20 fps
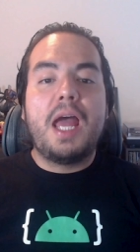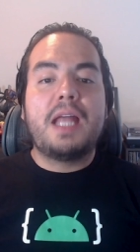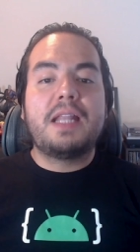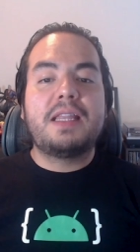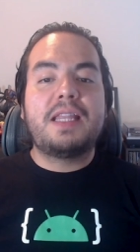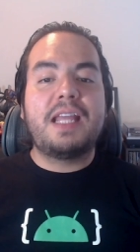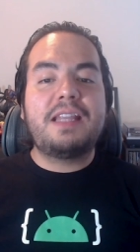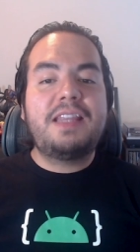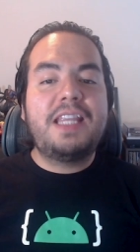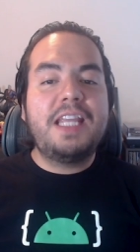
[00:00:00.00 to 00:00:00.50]

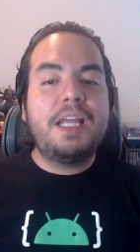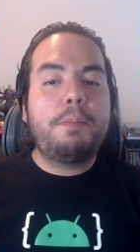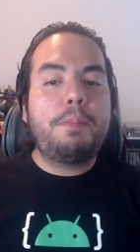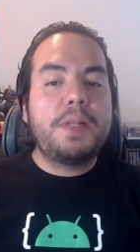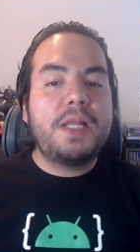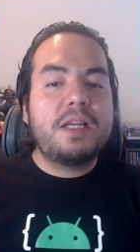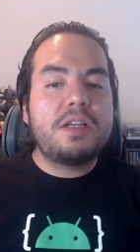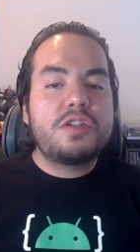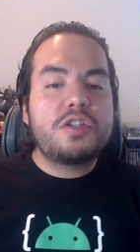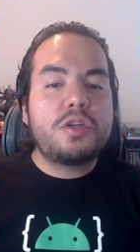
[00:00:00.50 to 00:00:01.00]
The deep
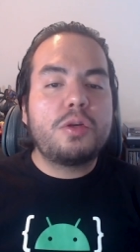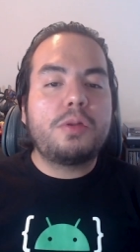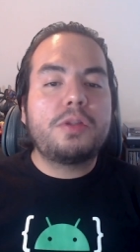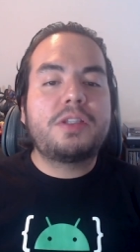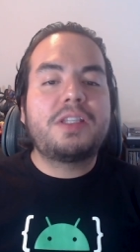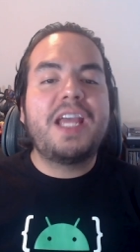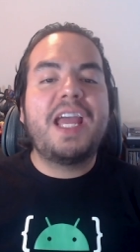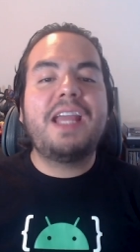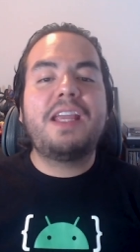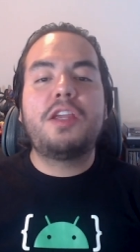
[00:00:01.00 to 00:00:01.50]
link should
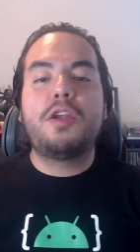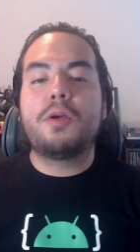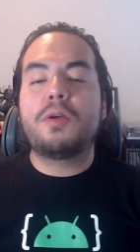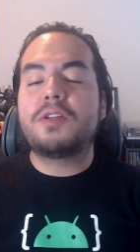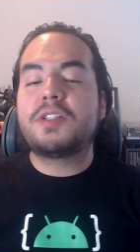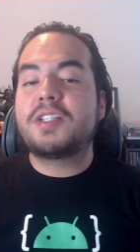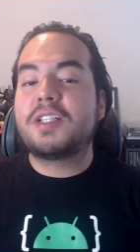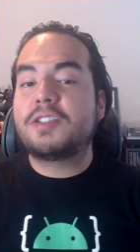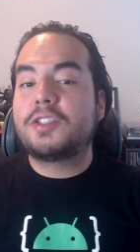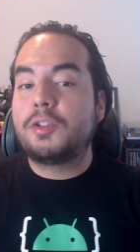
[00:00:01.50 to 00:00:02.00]
take
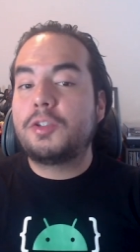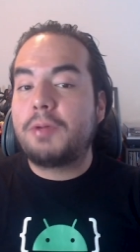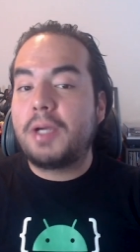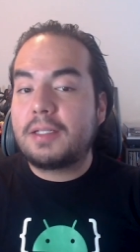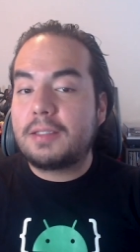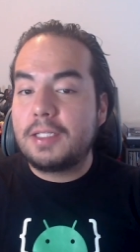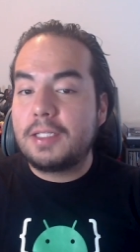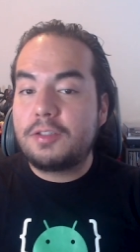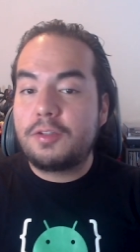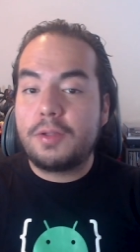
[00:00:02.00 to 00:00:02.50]
users
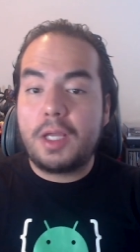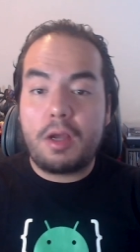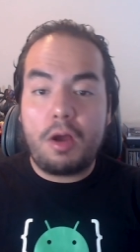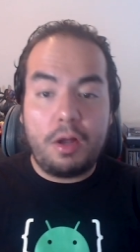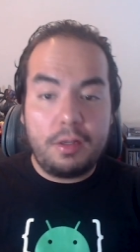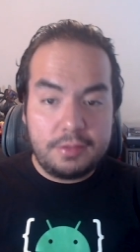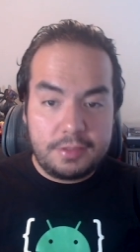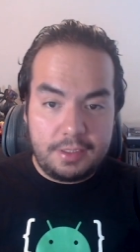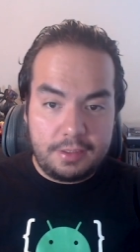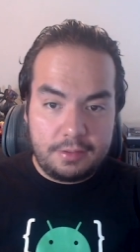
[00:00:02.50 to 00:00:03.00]
directly to the
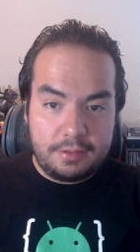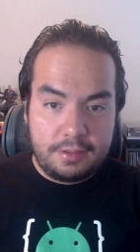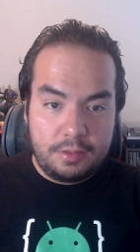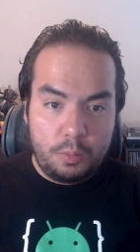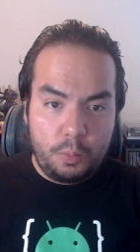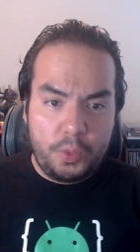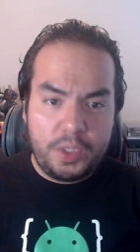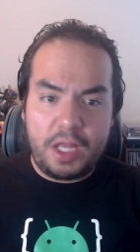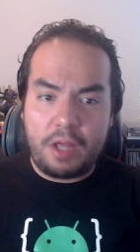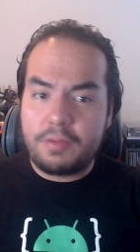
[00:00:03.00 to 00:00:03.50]
content
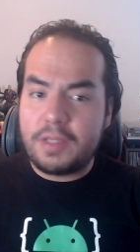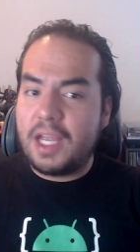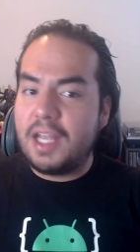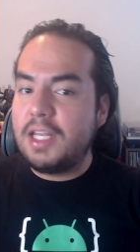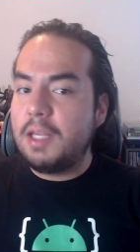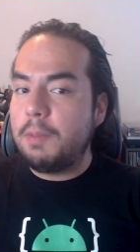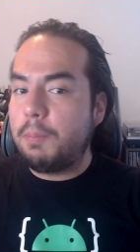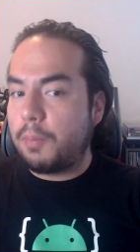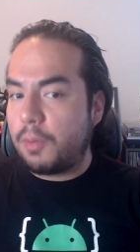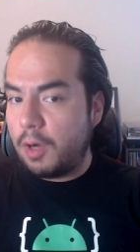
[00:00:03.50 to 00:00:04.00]
without
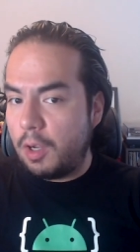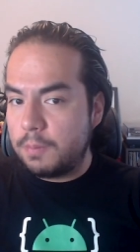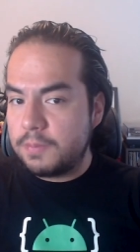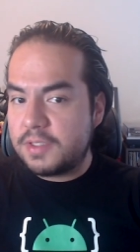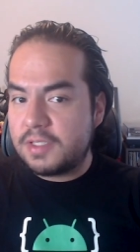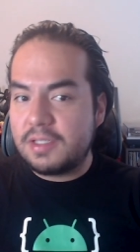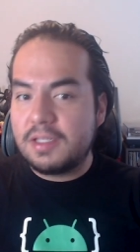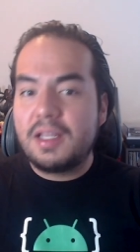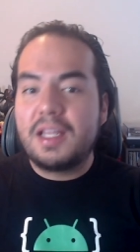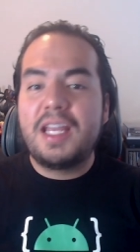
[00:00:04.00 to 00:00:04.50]
any
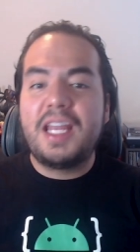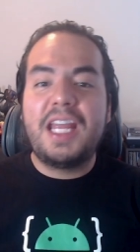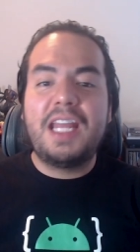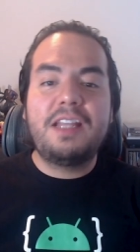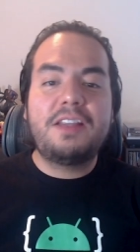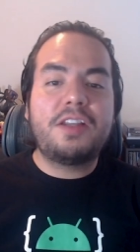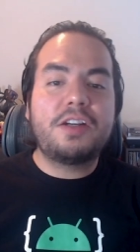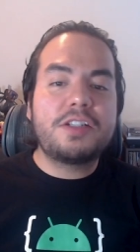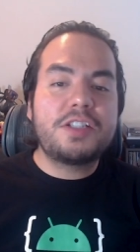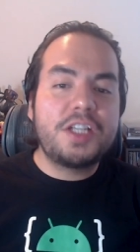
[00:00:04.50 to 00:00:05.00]
prompts,
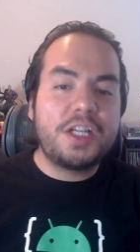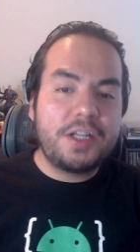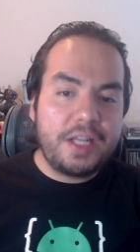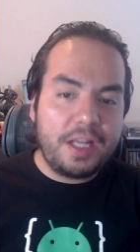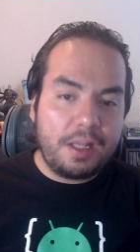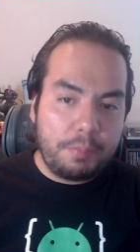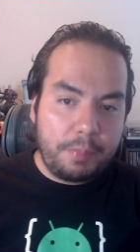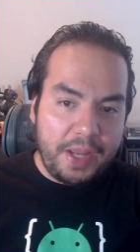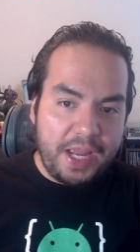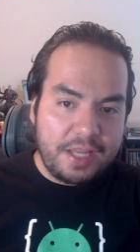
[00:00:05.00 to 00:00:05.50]

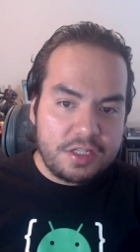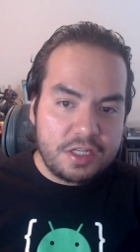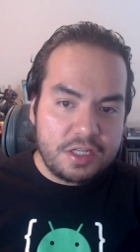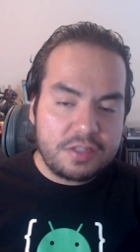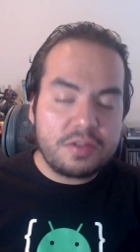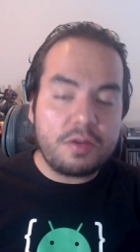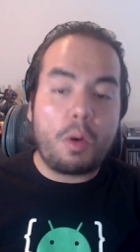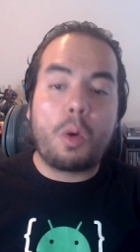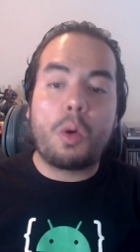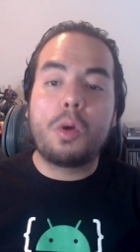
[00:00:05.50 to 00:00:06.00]
interstitial
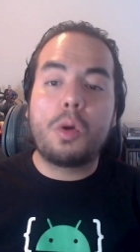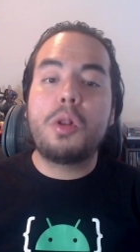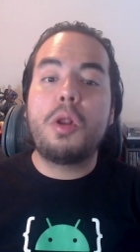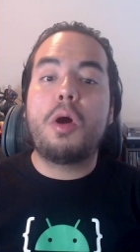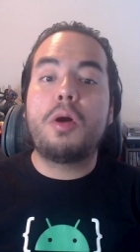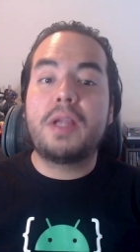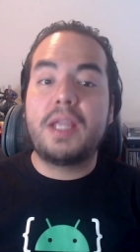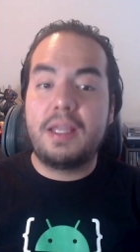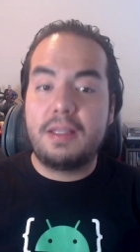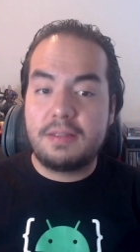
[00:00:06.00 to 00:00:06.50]
pages, or
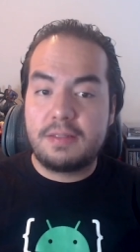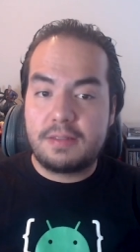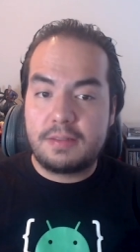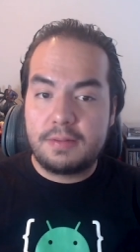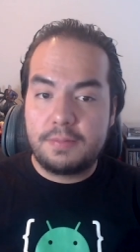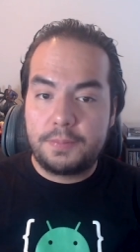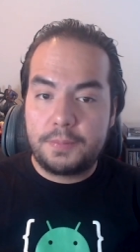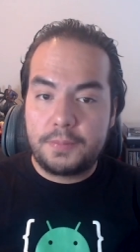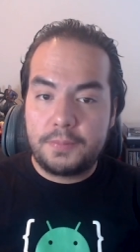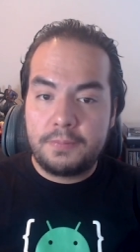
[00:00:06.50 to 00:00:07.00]
logins.
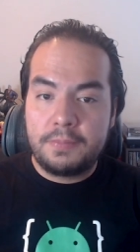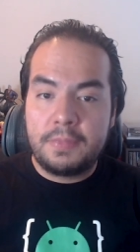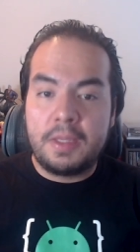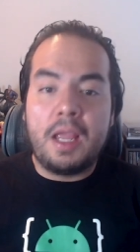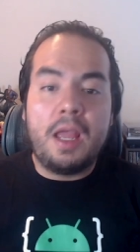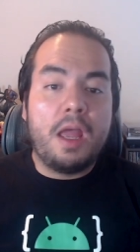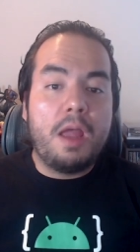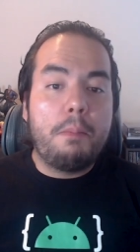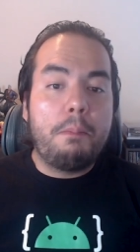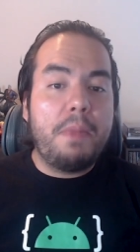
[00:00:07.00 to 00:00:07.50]

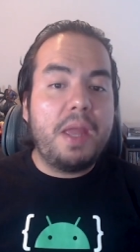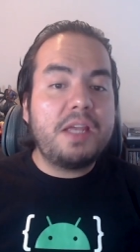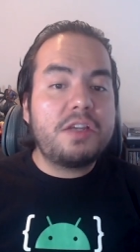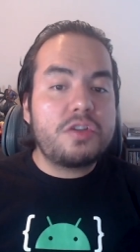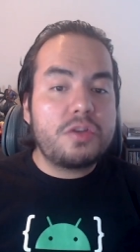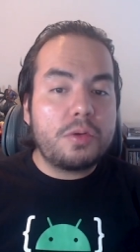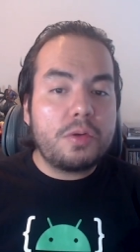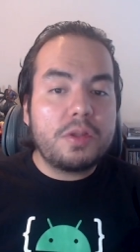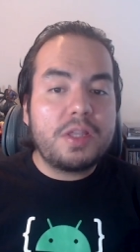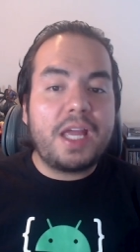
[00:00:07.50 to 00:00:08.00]
Make
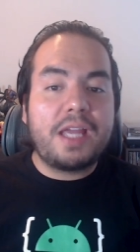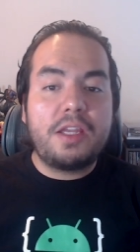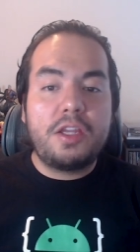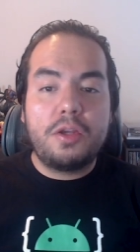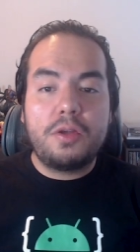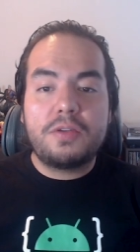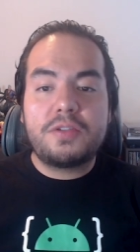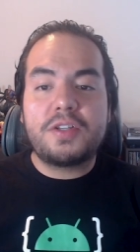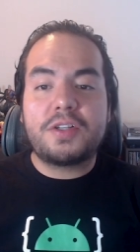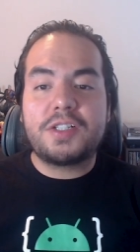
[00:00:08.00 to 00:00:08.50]
sure that
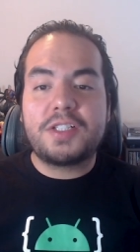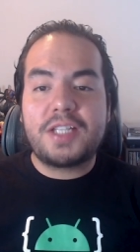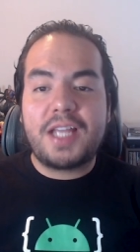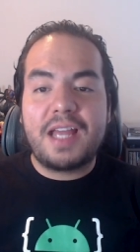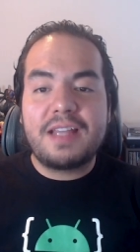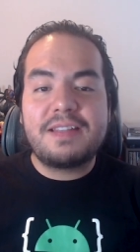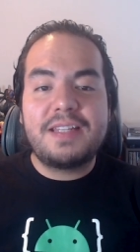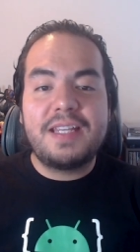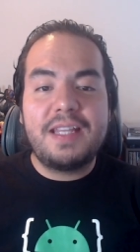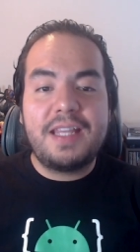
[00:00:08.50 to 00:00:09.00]
users
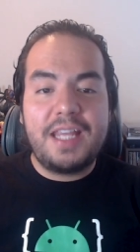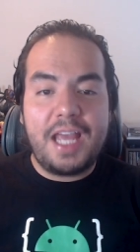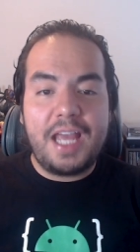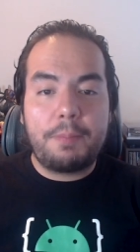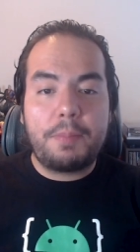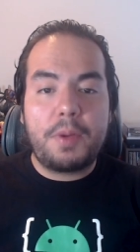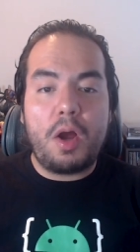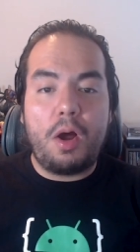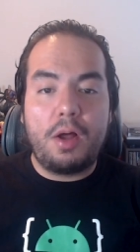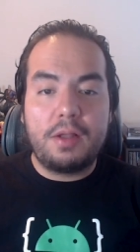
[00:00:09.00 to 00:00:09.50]
can see the
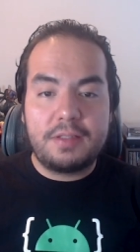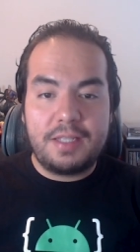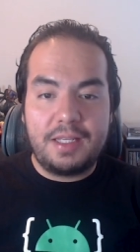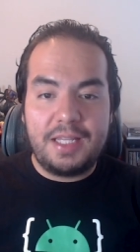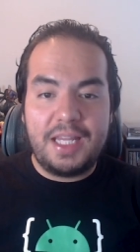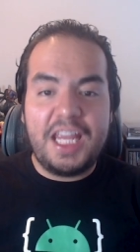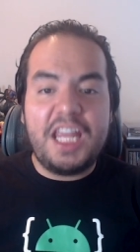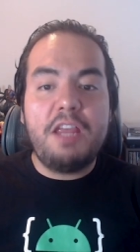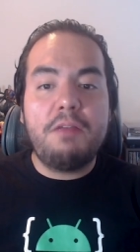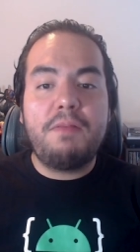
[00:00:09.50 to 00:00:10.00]
app
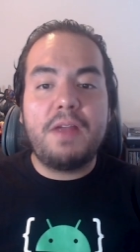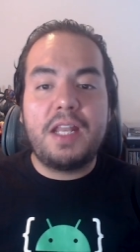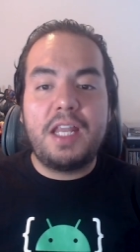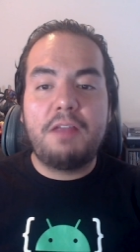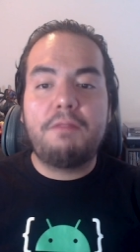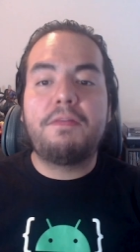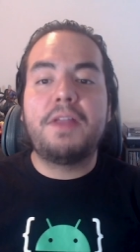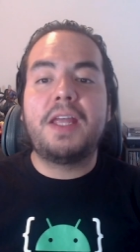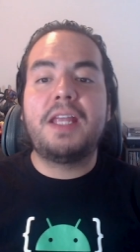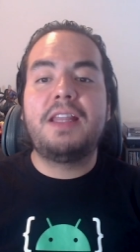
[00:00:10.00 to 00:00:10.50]
content even
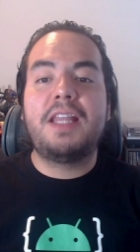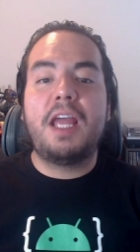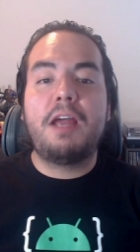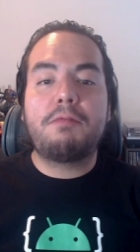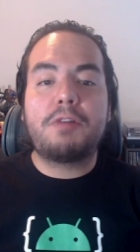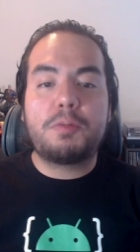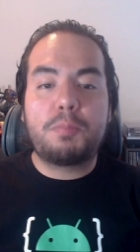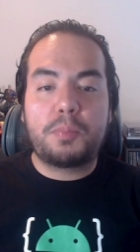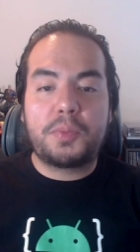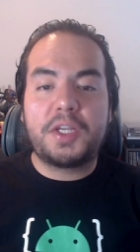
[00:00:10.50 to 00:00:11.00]
if they
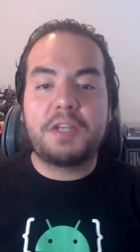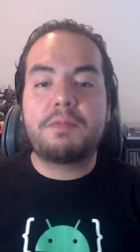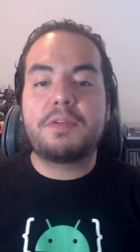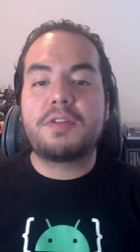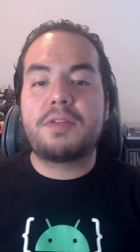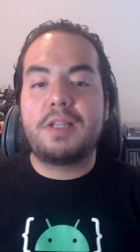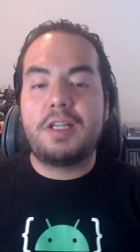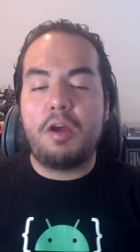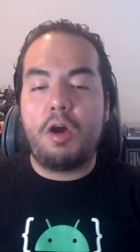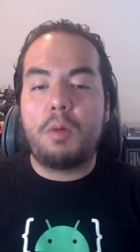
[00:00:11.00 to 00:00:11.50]
never
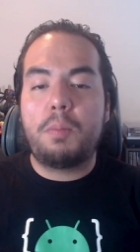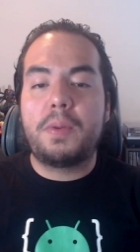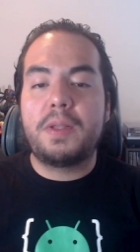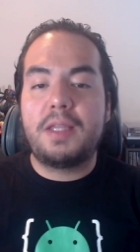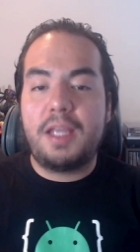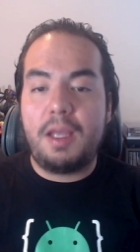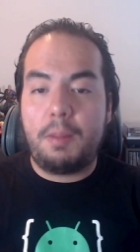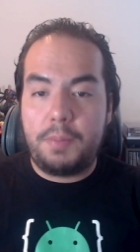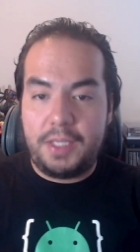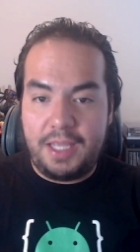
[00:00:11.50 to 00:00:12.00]
previously opened
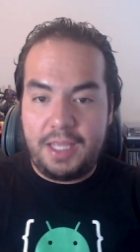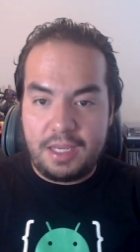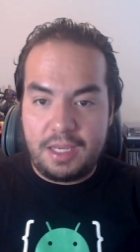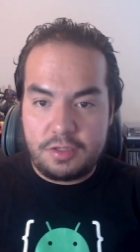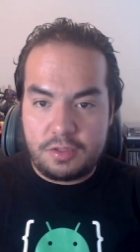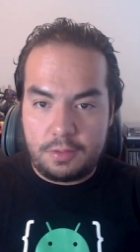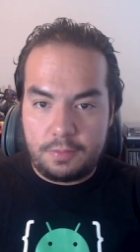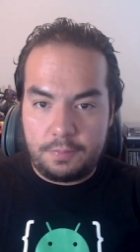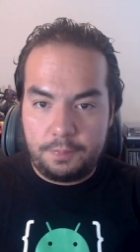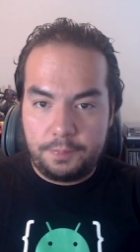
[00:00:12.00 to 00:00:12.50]
the
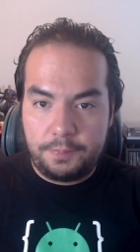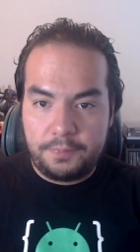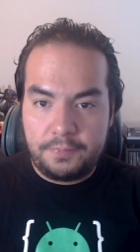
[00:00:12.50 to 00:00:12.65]
application.